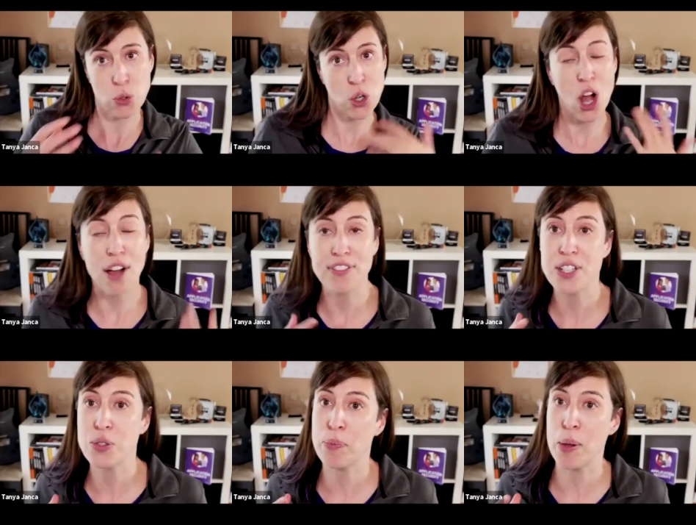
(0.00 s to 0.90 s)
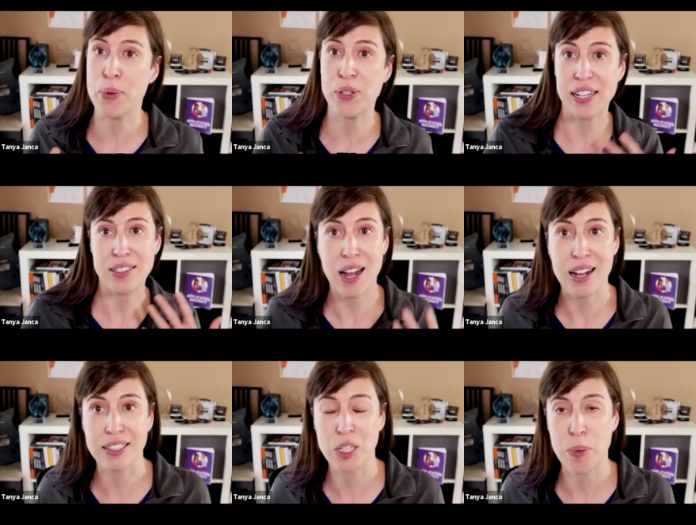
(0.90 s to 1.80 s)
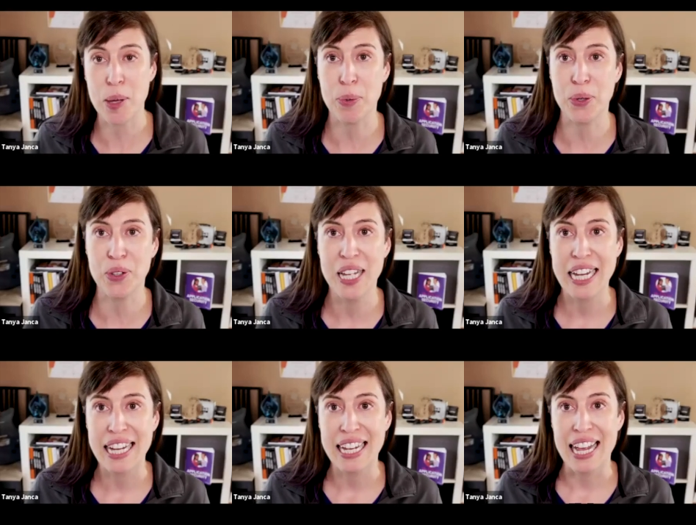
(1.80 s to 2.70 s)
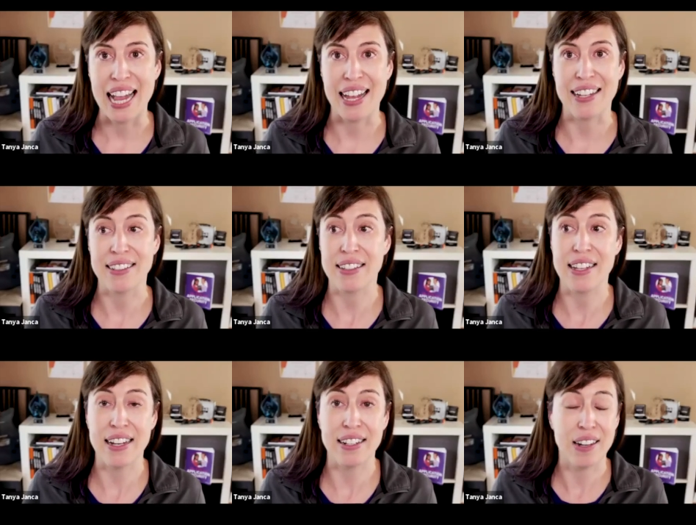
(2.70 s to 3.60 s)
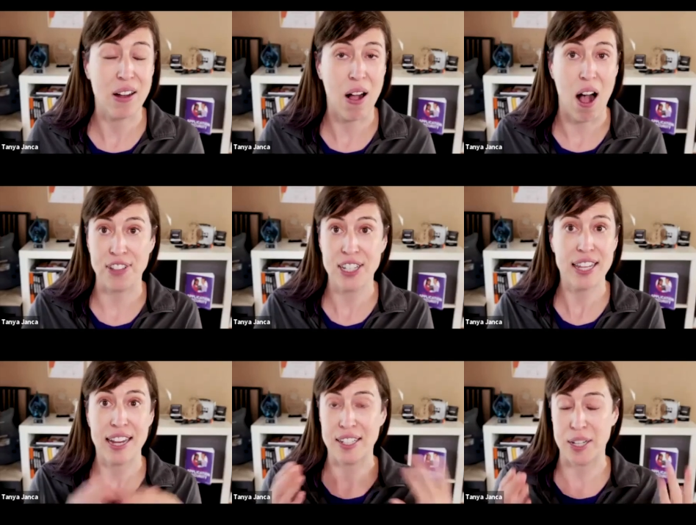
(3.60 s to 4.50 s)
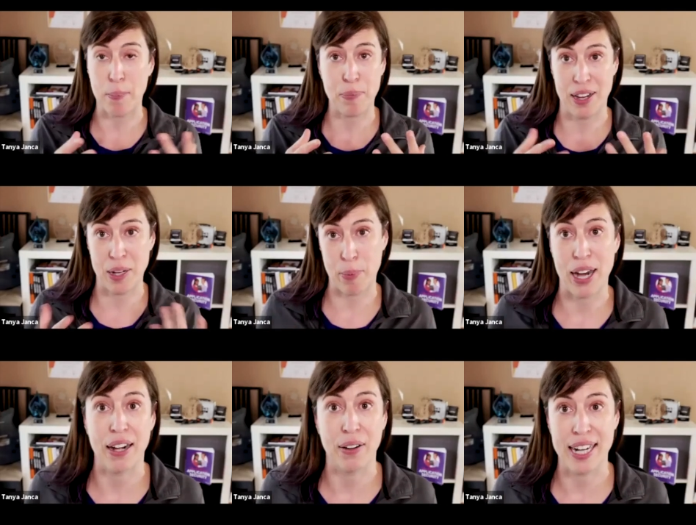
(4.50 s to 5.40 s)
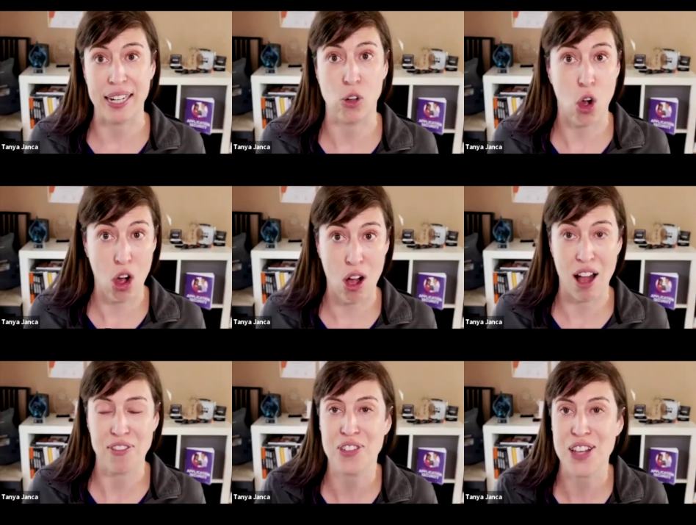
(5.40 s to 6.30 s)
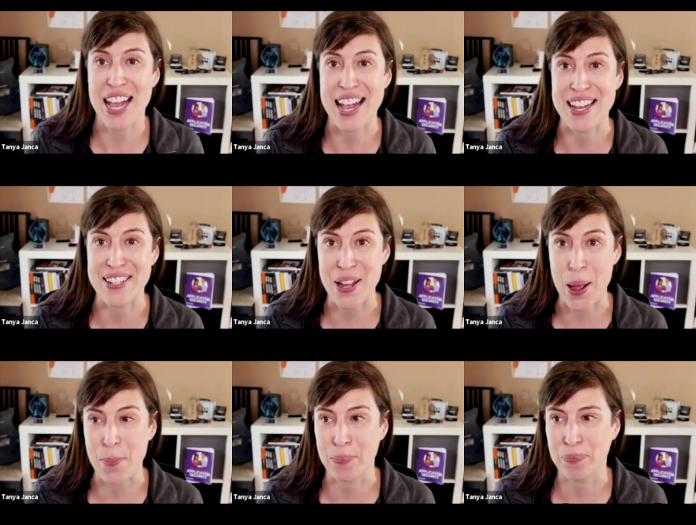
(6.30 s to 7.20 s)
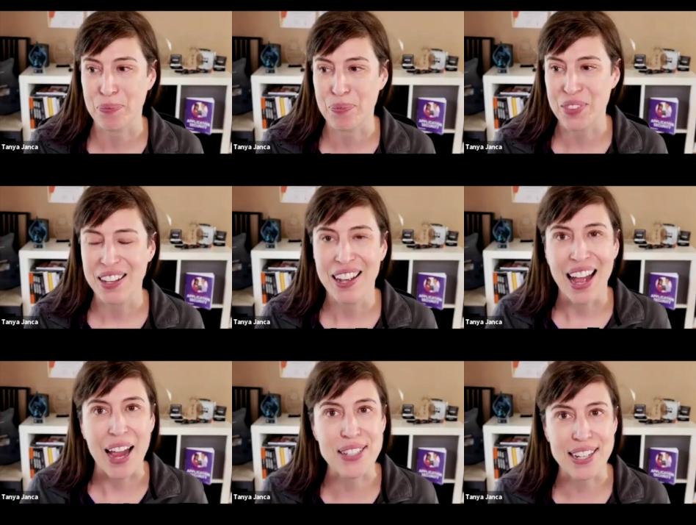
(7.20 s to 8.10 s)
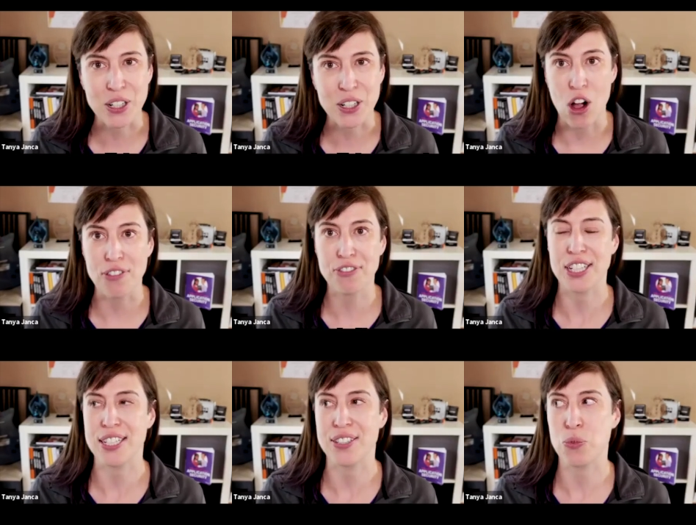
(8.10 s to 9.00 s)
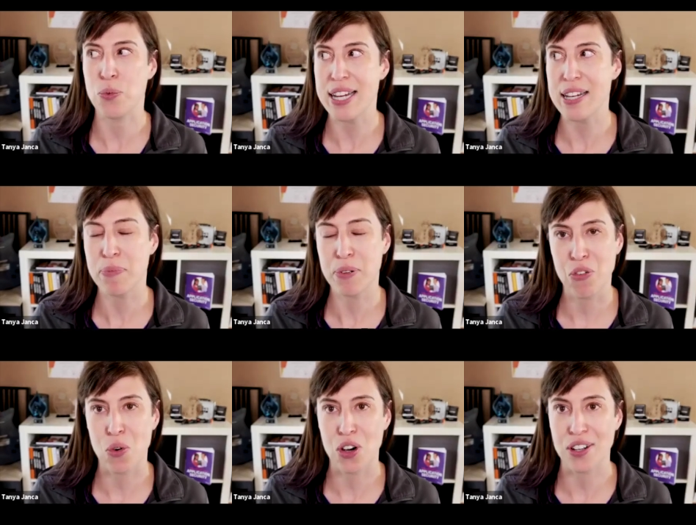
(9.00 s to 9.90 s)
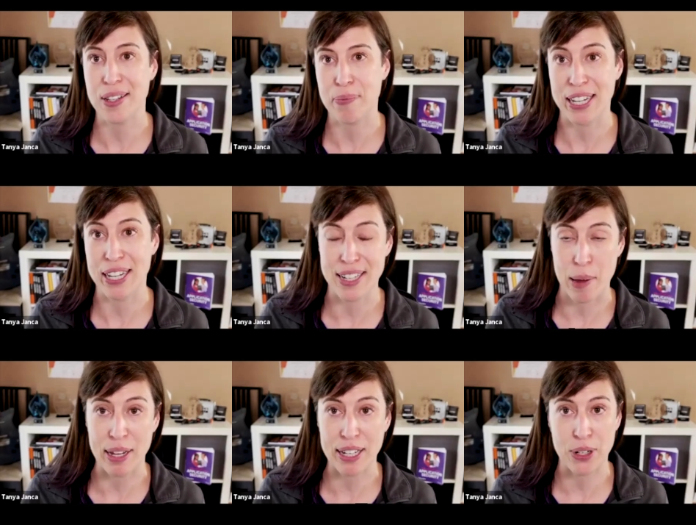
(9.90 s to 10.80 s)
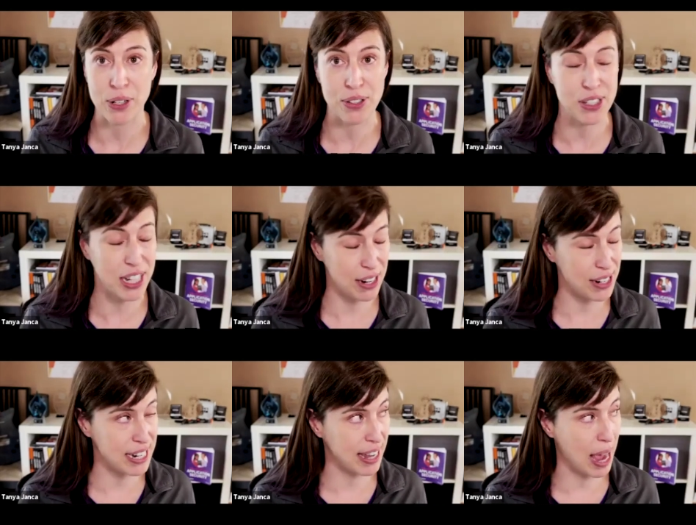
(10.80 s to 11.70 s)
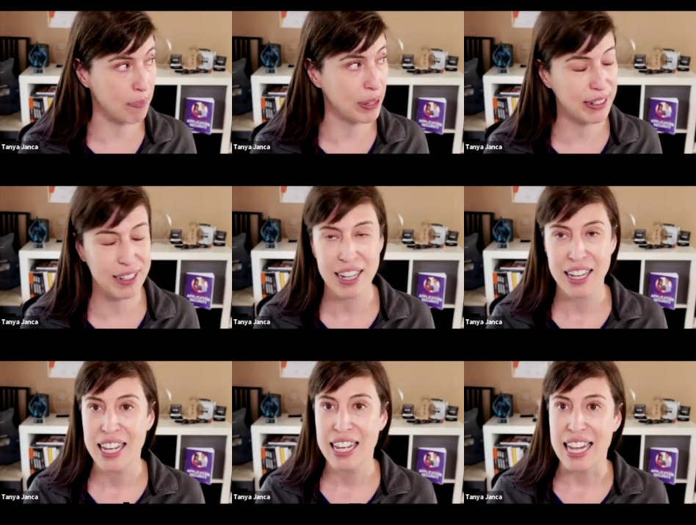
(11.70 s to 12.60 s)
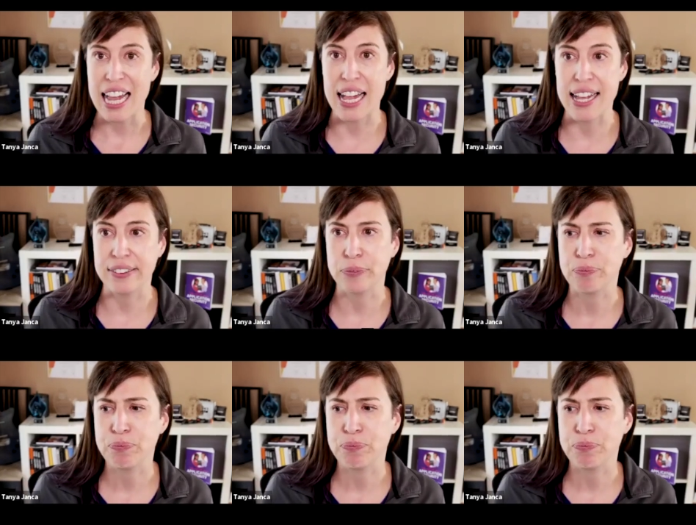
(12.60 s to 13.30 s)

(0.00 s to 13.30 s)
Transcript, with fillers: coffees with people, they talk to people, and then often they end up kind of pairing off. And um, I was at a conference right before the pandemic when all the scariness happened. And